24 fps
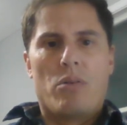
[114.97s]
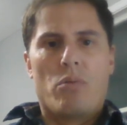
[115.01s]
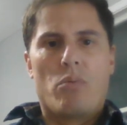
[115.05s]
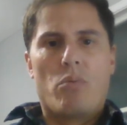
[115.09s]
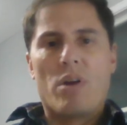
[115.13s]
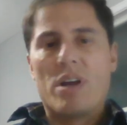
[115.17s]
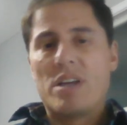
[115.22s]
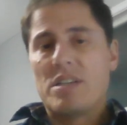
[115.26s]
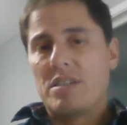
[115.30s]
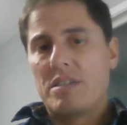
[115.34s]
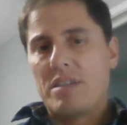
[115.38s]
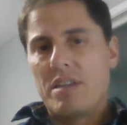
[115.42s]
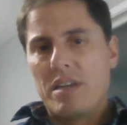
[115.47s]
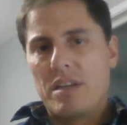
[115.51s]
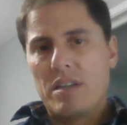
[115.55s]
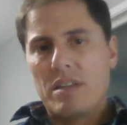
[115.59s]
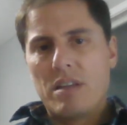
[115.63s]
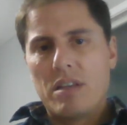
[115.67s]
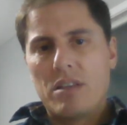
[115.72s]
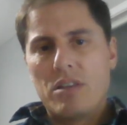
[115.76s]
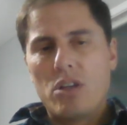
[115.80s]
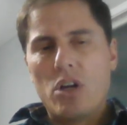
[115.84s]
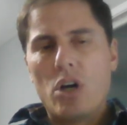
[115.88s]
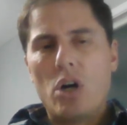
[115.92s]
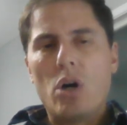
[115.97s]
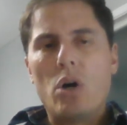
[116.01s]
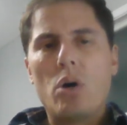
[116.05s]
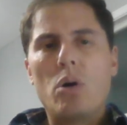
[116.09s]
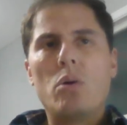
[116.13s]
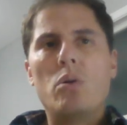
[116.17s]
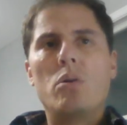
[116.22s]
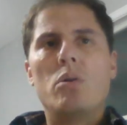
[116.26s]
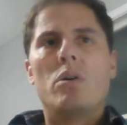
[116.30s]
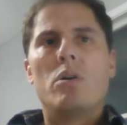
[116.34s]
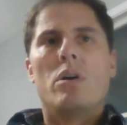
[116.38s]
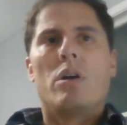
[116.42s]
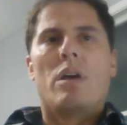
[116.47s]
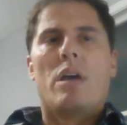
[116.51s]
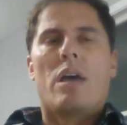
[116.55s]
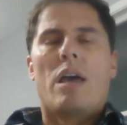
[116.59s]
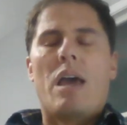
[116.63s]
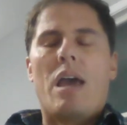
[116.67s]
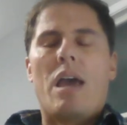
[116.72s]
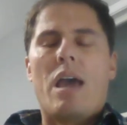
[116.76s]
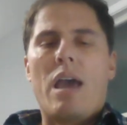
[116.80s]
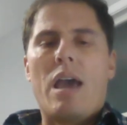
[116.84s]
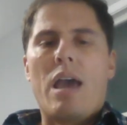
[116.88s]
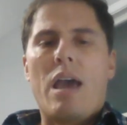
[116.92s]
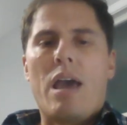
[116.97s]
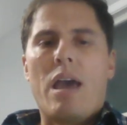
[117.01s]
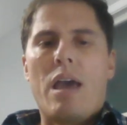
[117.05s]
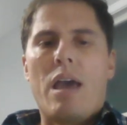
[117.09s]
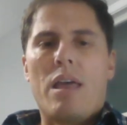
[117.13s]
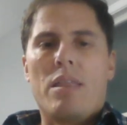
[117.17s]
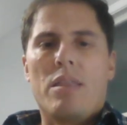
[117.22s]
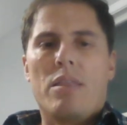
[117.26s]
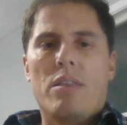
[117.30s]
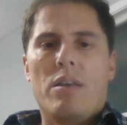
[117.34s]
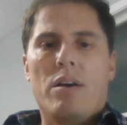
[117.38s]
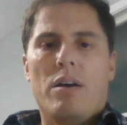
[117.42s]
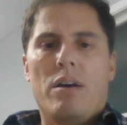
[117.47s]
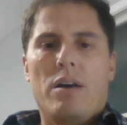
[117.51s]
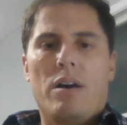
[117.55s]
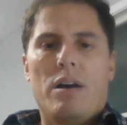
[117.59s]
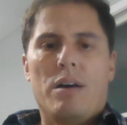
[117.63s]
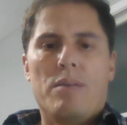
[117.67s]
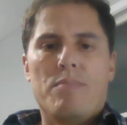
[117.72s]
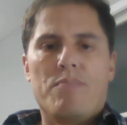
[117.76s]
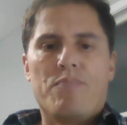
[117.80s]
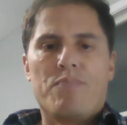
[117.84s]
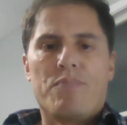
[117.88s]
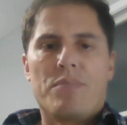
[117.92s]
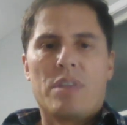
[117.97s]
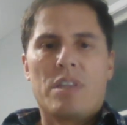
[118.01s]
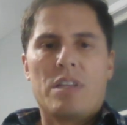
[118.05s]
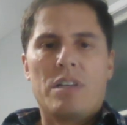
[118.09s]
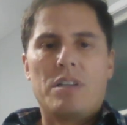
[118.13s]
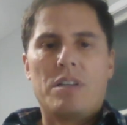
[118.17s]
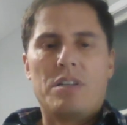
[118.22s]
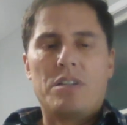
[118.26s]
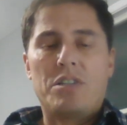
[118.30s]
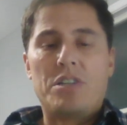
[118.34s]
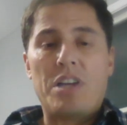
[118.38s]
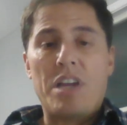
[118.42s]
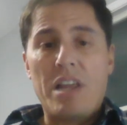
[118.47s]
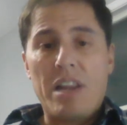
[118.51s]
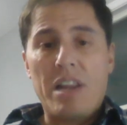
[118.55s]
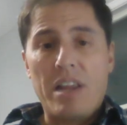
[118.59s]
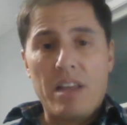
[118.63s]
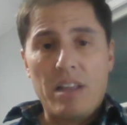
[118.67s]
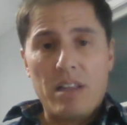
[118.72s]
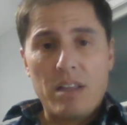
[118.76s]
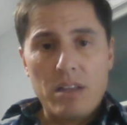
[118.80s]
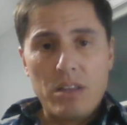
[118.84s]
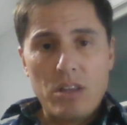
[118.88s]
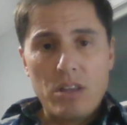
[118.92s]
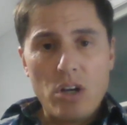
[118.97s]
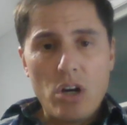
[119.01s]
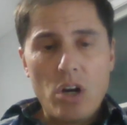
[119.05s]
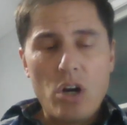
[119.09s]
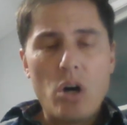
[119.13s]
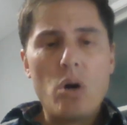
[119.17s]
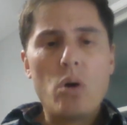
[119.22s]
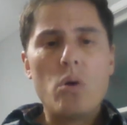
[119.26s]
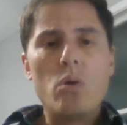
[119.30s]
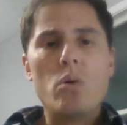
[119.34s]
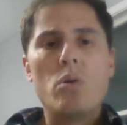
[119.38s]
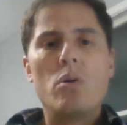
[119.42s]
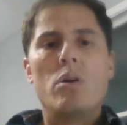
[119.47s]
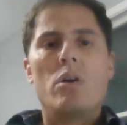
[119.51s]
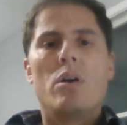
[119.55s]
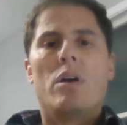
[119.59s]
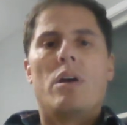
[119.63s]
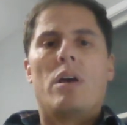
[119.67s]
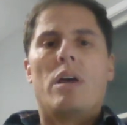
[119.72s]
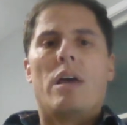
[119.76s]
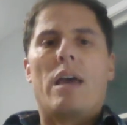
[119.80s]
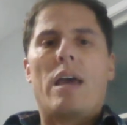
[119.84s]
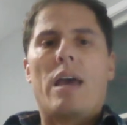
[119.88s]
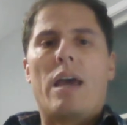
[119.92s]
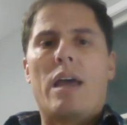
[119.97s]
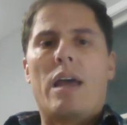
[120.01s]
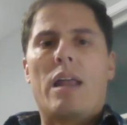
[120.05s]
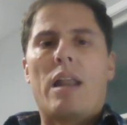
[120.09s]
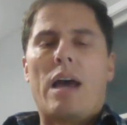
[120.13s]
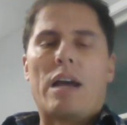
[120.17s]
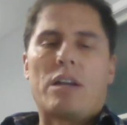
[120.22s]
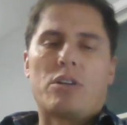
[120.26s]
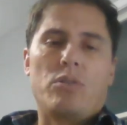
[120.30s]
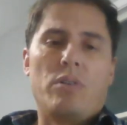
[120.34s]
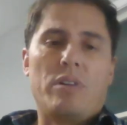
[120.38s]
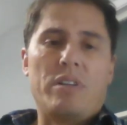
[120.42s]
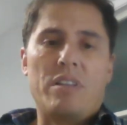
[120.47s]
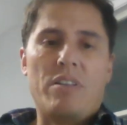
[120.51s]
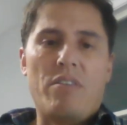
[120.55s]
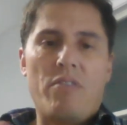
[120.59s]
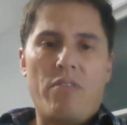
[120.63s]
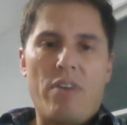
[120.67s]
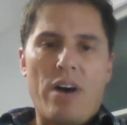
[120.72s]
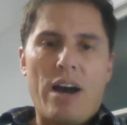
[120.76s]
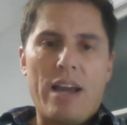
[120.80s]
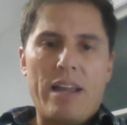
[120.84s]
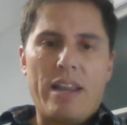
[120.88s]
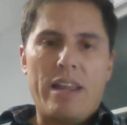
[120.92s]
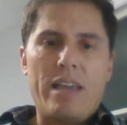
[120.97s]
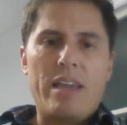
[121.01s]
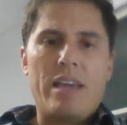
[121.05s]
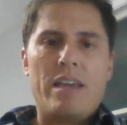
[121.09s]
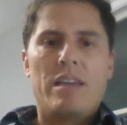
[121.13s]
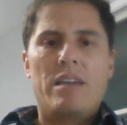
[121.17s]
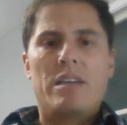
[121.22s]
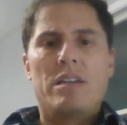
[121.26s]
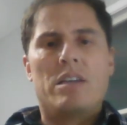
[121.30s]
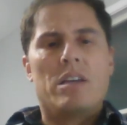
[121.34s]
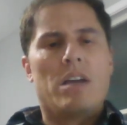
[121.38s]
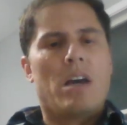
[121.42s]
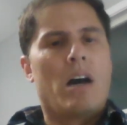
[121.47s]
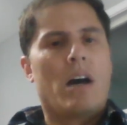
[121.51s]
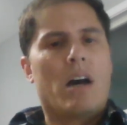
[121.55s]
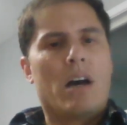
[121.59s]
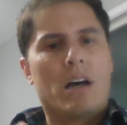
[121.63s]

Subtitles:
resting the dough and sheeting the dough, and actually dividing,